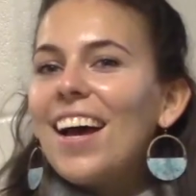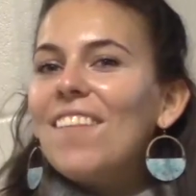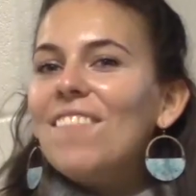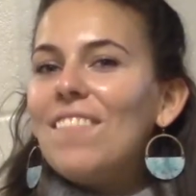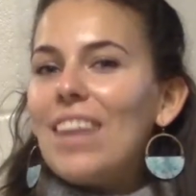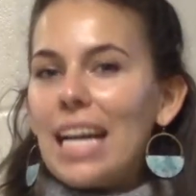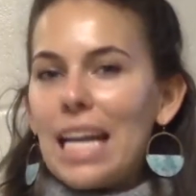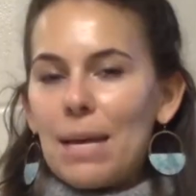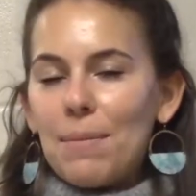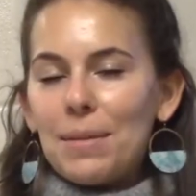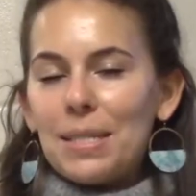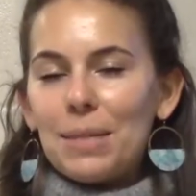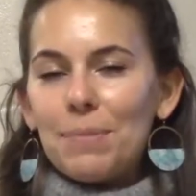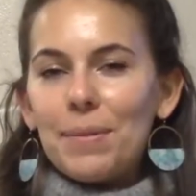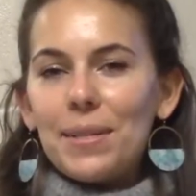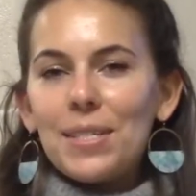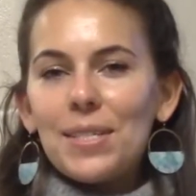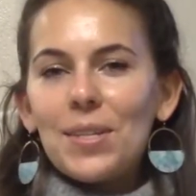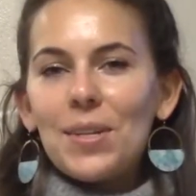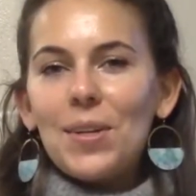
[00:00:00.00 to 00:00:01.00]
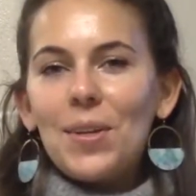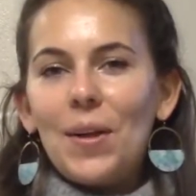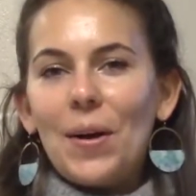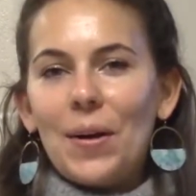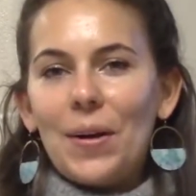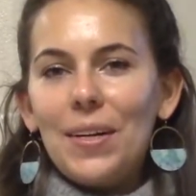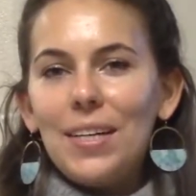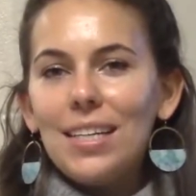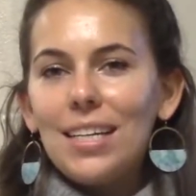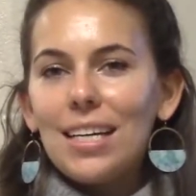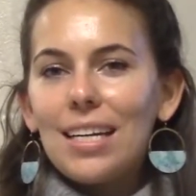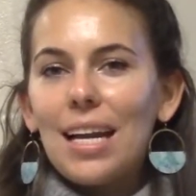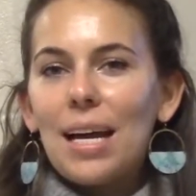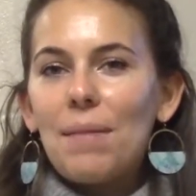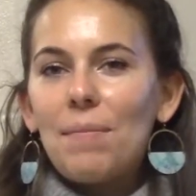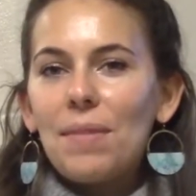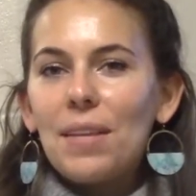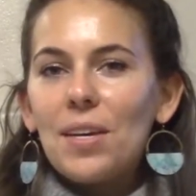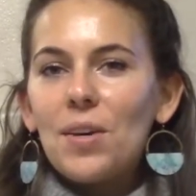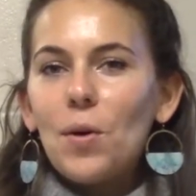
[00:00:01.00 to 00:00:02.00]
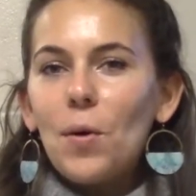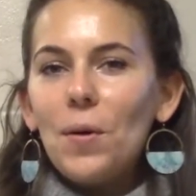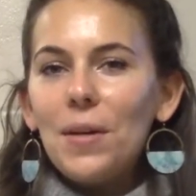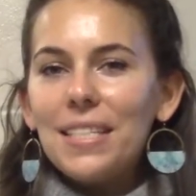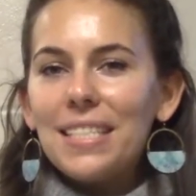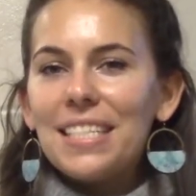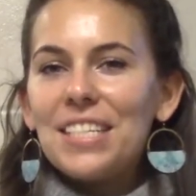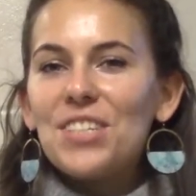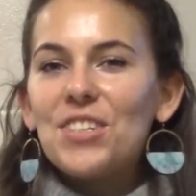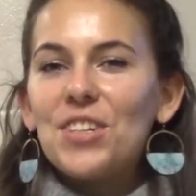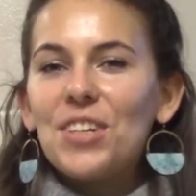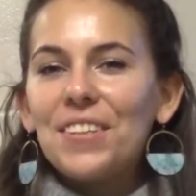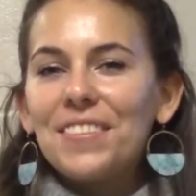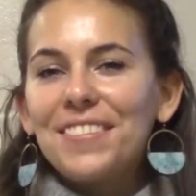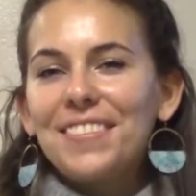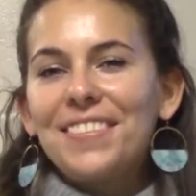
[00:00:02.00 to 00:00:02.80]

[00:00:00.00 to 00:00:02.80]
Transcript: My name is Miss Clark, and I'm the chorus teacher.